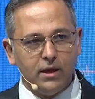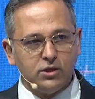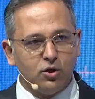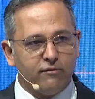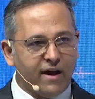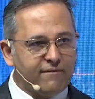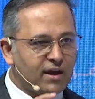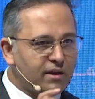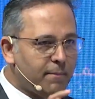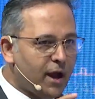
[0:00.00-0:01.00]
So if I've
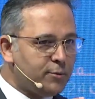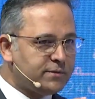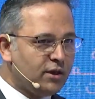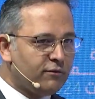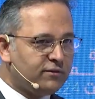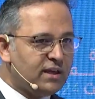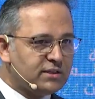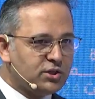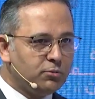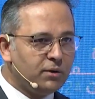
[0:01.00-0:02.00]
done a biopsy of this
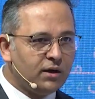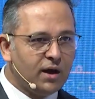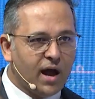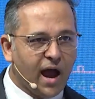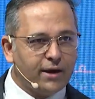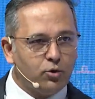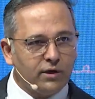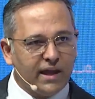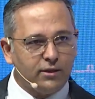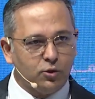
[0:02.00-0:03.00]
tumor, I don't
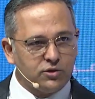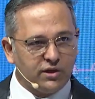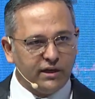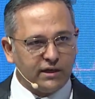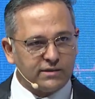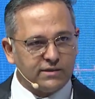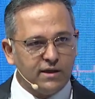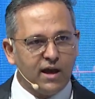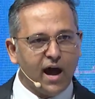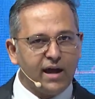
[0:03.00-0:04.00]
get those readings.
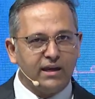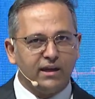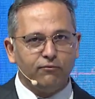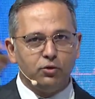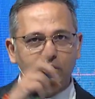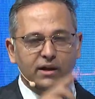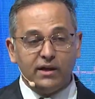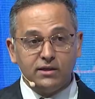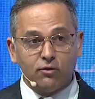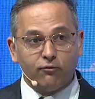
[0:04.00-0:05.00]
I can give you the
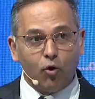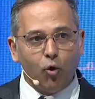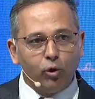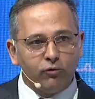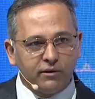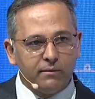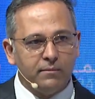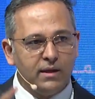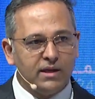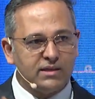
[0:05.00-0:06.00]
readings of all of them
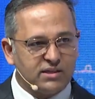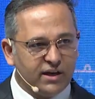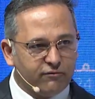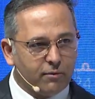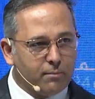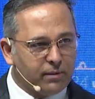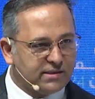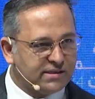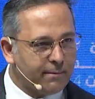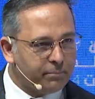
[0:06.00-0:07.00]
straight from a blood
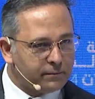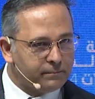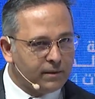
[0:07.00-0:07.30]
sample.